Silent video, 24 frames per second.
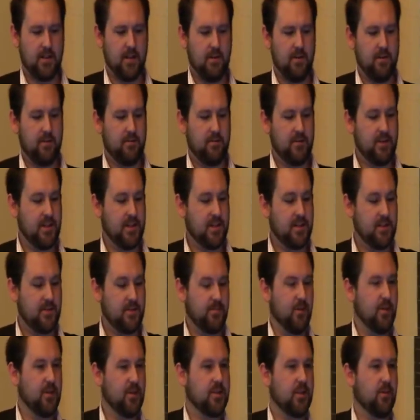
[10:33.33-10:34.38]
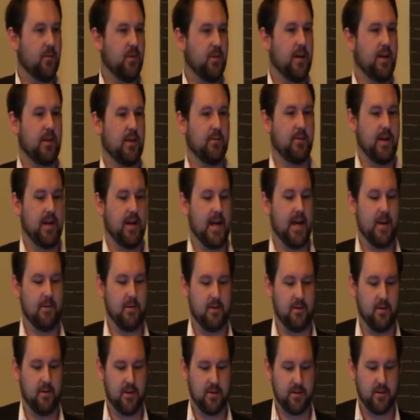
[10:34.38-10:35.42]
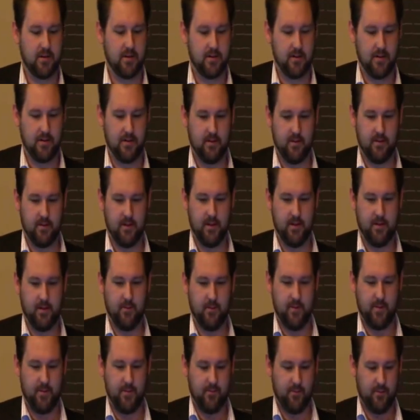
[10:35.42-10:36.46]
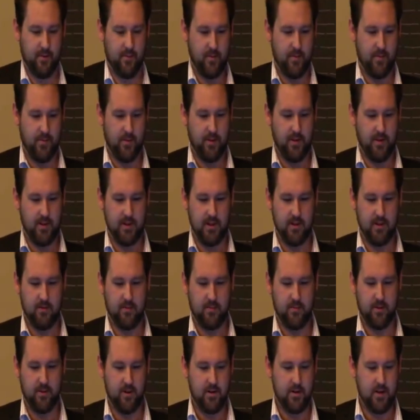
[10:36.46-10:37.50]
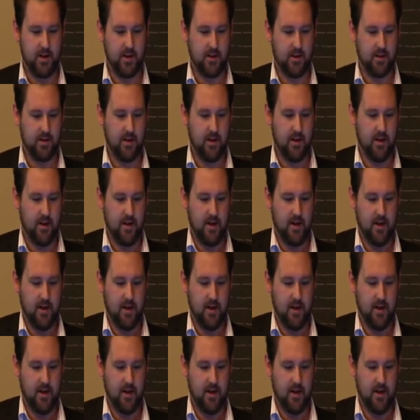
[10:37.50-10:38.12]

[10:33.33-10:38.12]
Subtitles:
Some of the resistance points that we came across when we put this into a project